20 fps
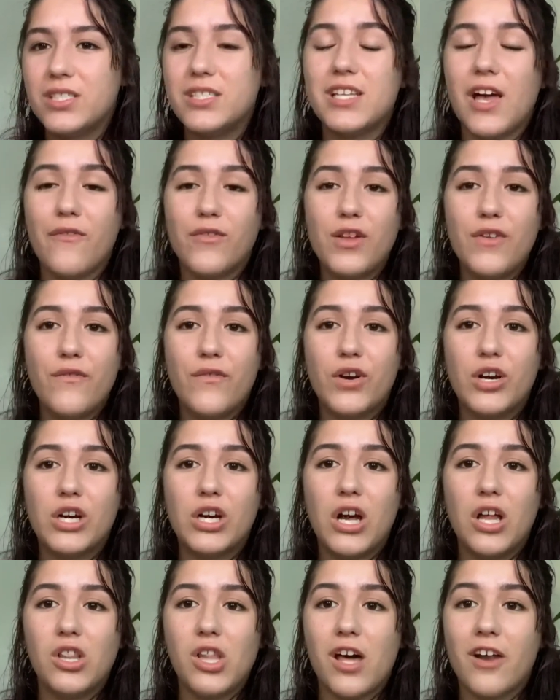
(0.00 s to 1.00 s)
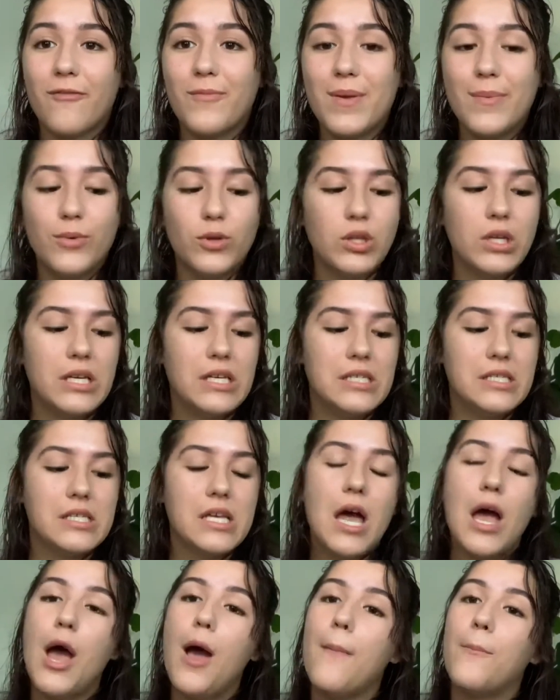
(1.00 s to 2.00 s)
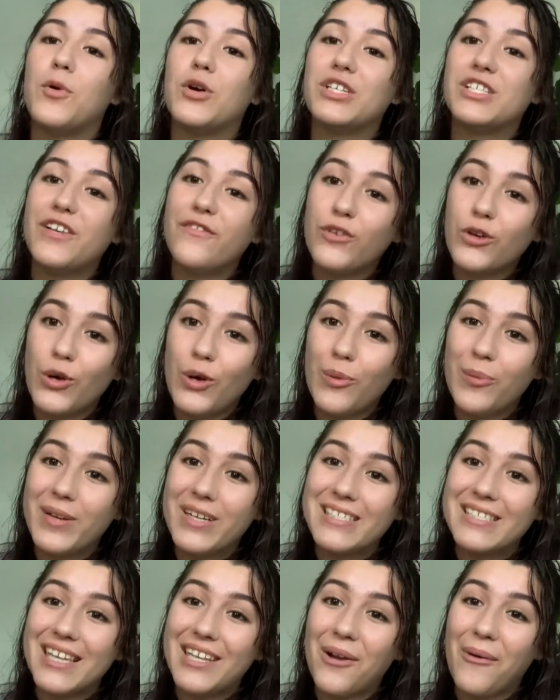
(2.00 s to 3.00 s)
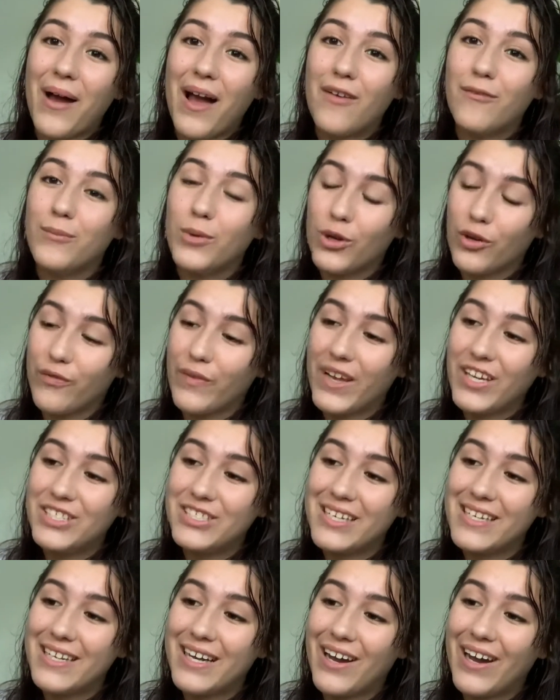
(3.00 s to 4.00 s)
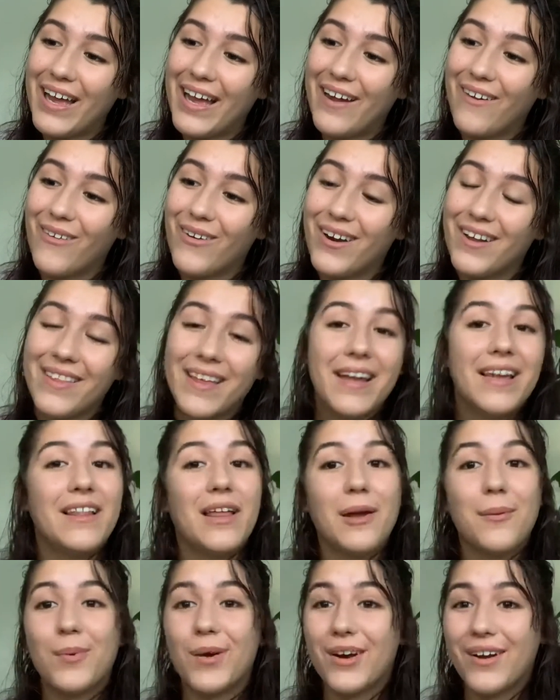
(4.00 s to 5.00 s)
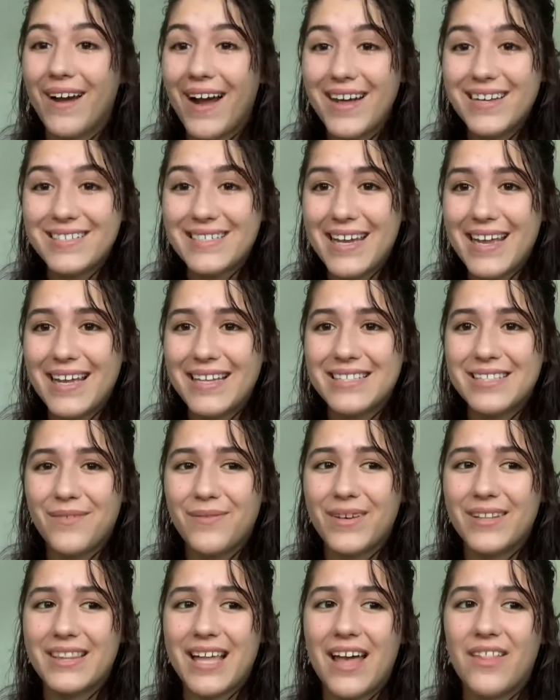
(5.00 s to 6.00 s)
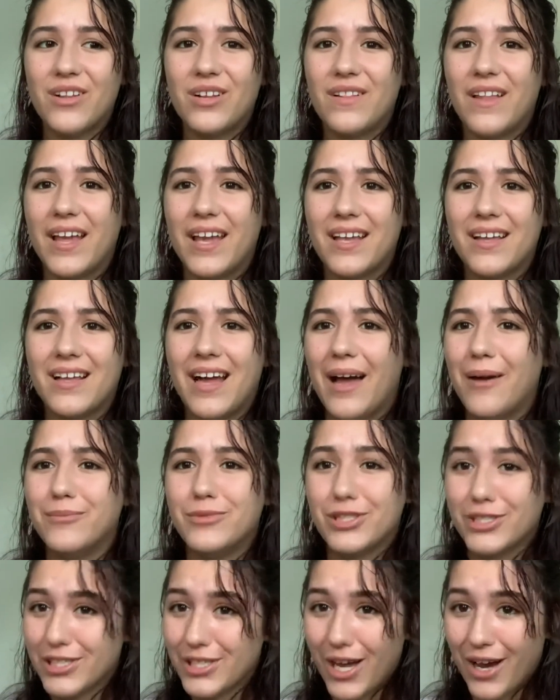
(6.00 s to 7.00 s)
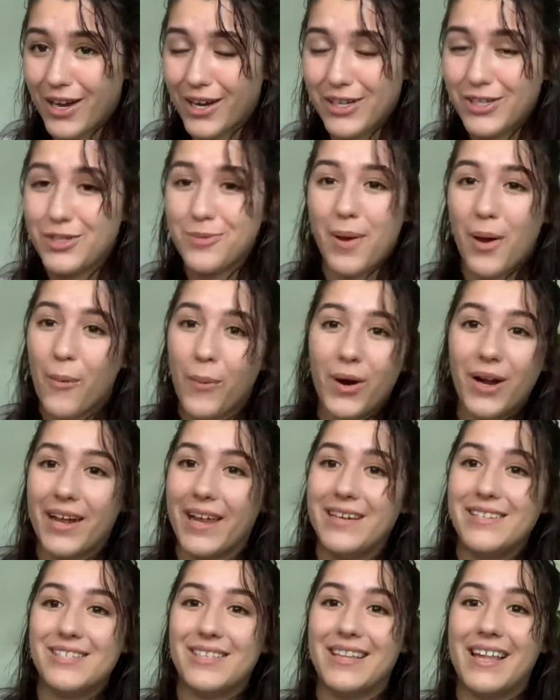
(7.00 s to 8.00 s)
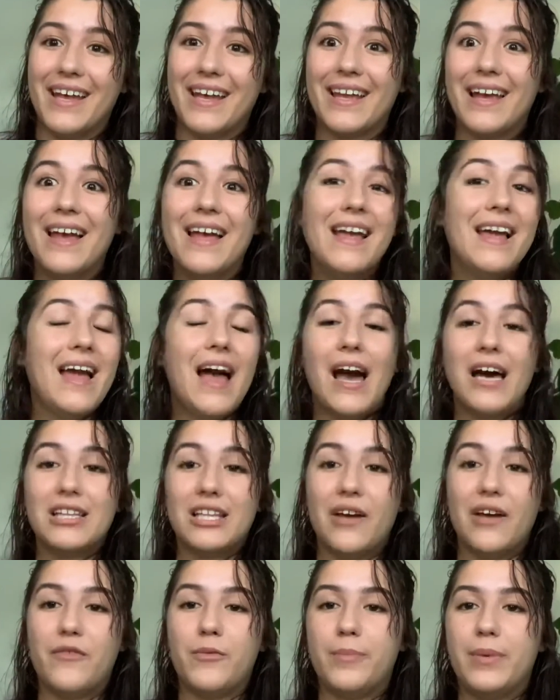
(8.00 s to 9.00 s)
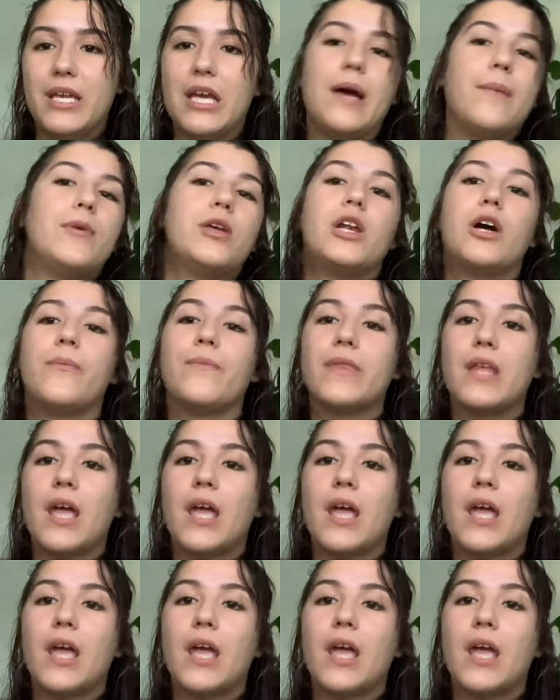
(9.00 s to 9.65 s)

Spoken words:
definitely for a lot of people is more difficult because they don't have motivation, or they like procrastinate and stuff like that. They're like, I'm just not gonna do my work until like 11 p.m., you know.